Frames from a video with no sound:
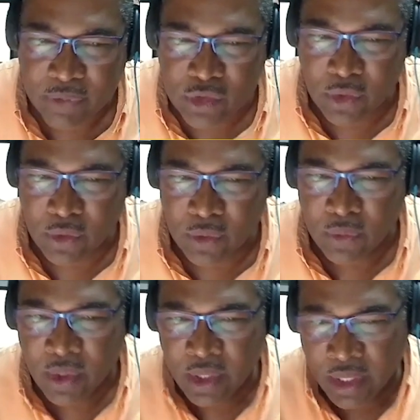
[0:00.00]

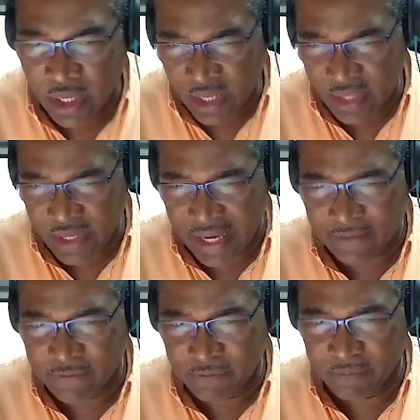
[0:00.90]
So they had
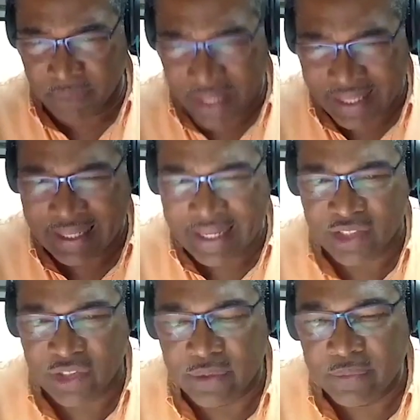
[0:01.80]
a big
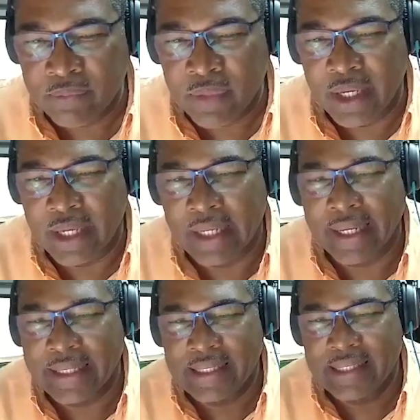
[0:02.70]
election in
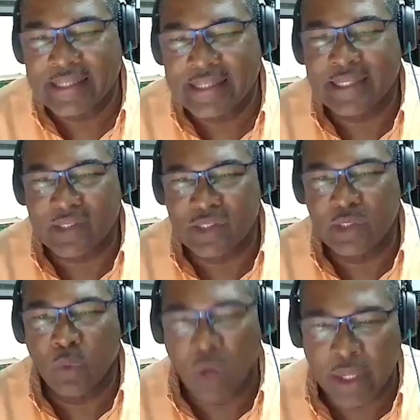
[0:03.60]

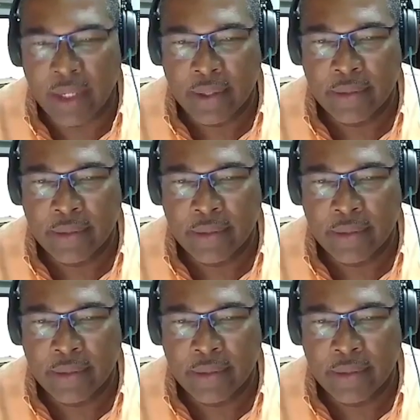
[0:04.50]
1961.